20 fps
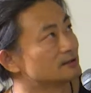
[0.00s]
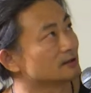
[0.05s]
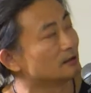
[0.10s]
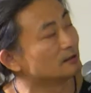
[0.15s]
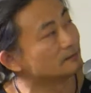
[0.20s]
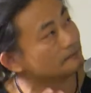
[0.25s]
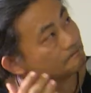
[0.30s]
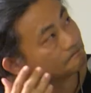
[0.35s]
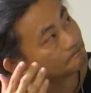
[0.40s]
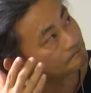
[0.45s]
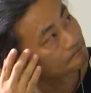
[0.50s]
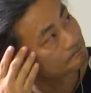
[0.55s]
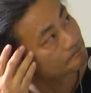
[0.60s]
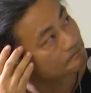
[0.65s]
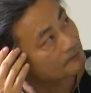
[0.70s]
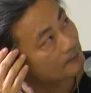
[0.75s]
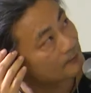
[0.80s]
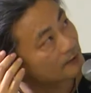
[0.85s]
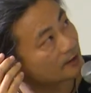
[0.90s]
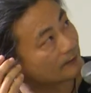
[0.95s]
is uh,
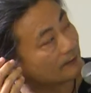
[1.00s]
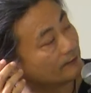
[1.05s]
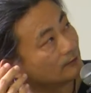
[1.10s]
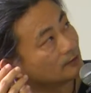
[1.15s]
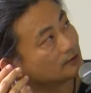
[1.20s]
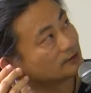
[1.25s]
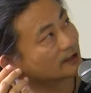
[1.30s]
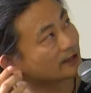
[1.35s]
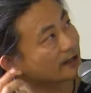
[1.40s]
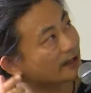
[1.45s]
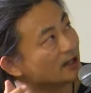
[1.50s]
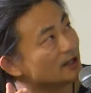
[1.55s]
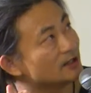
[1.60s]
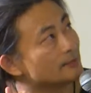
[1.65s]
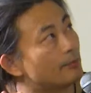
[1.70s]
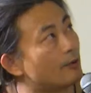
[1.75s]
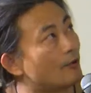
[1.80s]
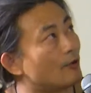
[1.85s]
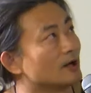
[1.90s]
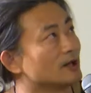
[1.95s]
the, the
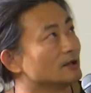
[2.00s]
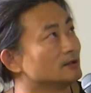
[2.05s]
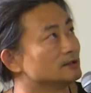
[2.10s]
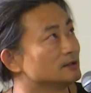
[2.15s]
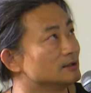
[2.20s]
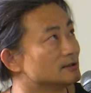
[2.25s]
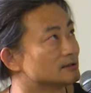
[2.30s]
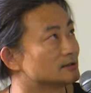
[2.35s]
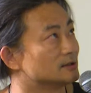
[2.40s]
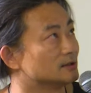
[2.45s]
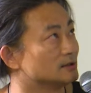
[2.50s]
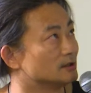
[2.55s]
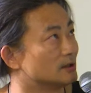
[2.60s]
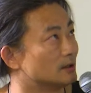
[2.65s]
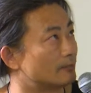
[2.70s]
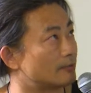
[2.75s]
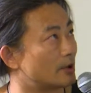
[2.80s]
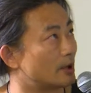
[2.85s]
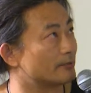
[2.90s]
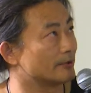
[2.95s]
key point is the
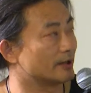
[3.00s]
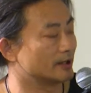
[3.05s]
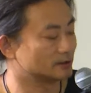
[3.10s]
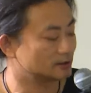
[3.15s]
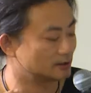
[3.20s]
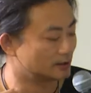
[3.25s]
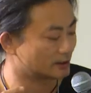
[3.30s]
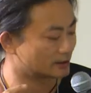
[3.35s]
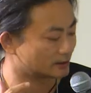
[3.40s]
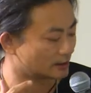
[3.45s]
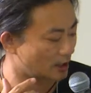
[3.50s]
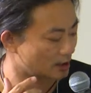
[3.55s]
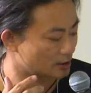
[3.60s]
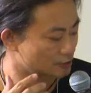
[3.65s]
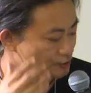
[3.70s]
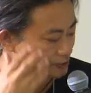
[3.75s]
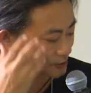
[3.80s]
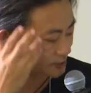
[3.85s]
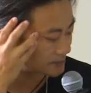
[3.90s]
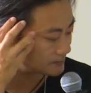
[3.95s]
appropriate
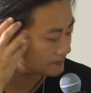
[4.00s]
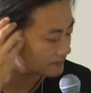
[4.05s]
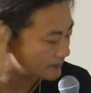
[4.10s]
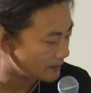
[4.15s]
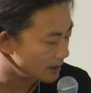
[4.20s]
technologies.